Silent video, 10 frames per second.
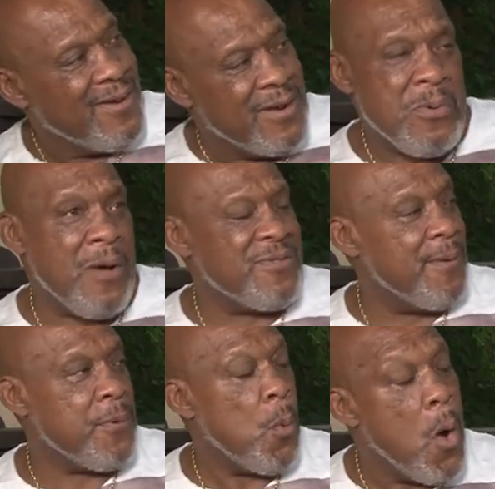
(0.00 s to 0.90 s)
That's why I was
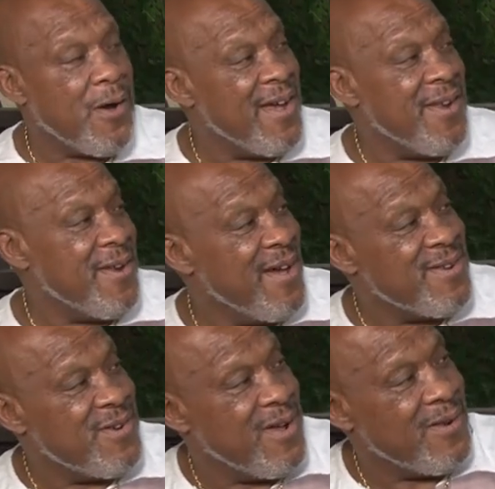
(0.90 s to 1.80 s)
able to walk into that
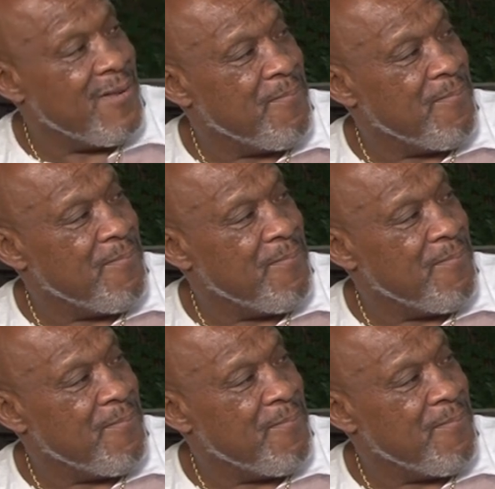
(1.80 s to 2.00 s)
shit.